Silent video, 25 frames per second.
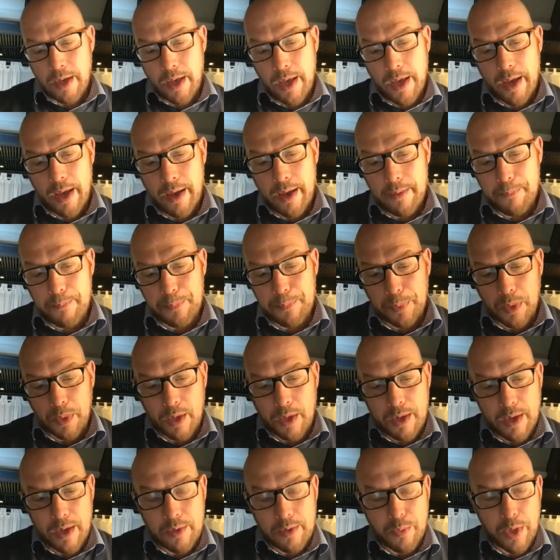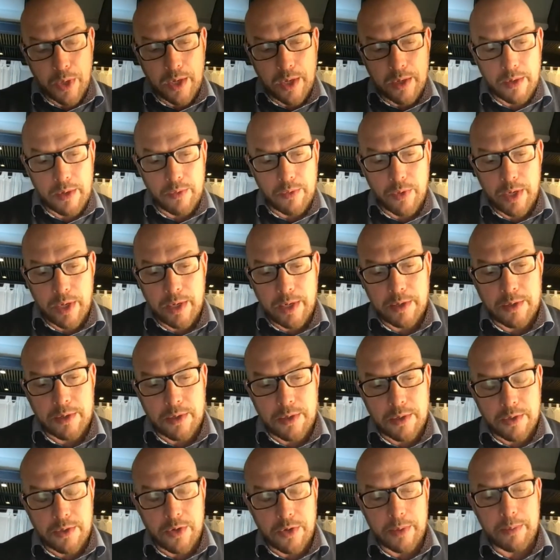And we can really
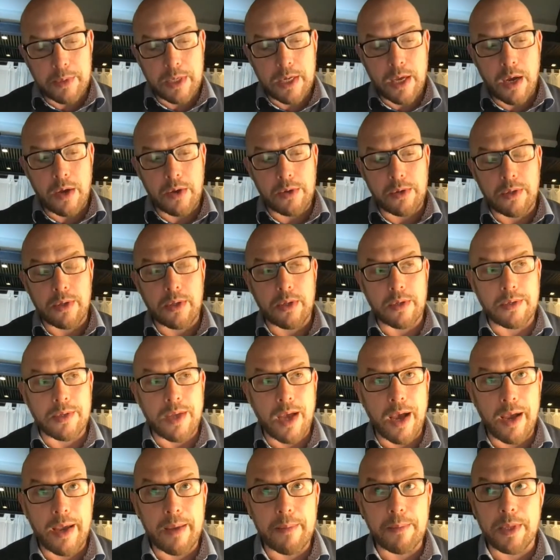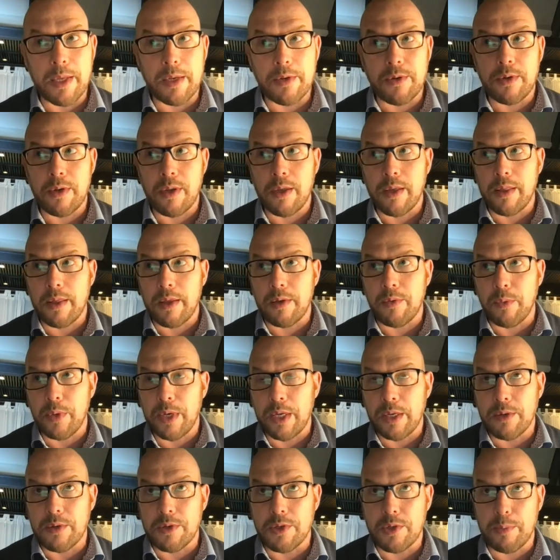trim down the time that we
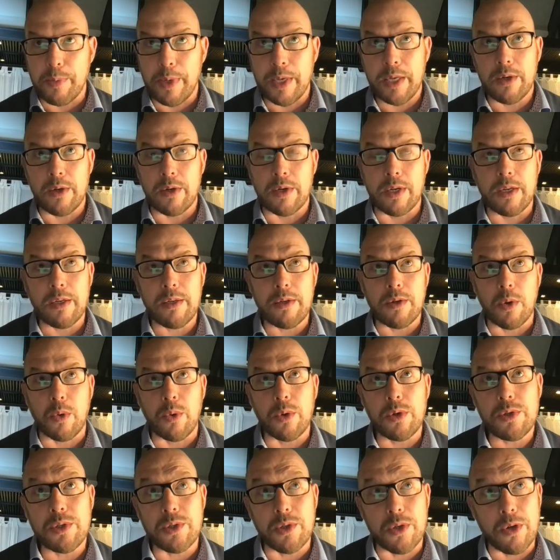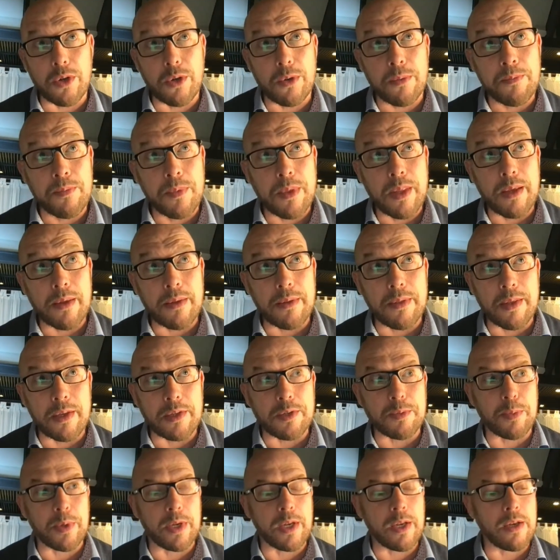need to spend on it. Also, there's
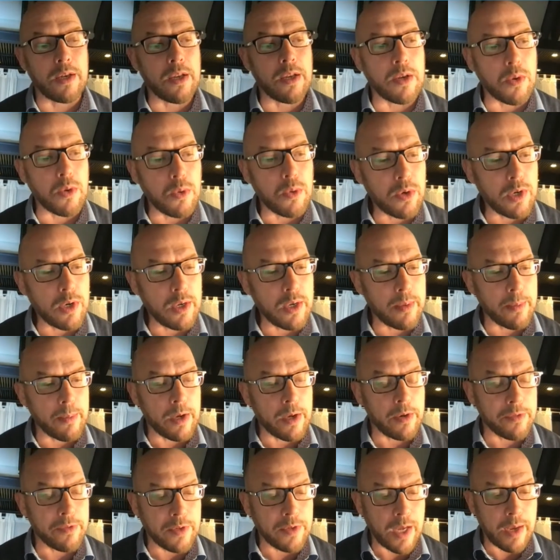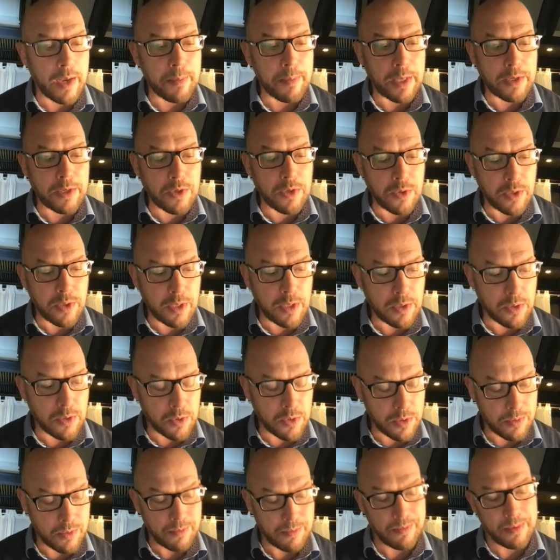been an inordinate amount of time that you
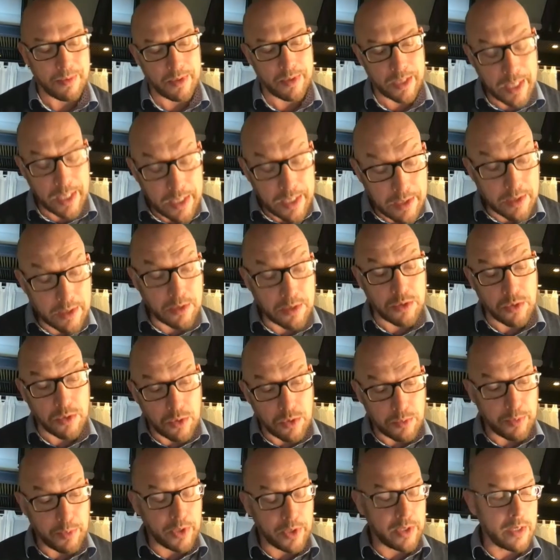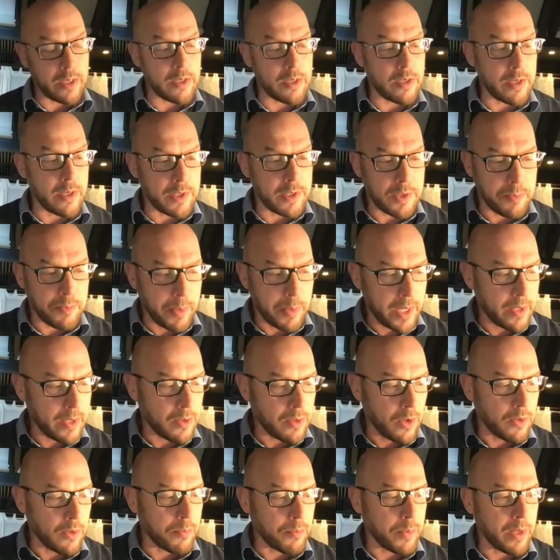needed to potentially spend
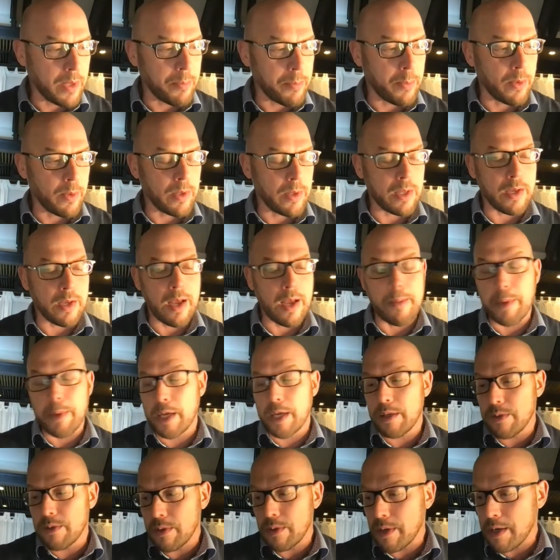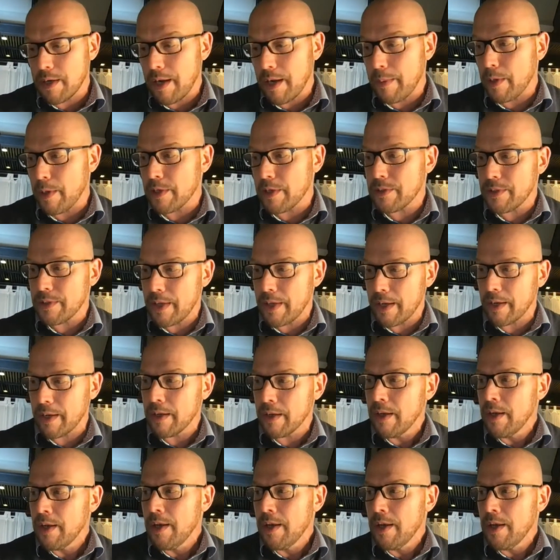on people coming into the clubhouse saying,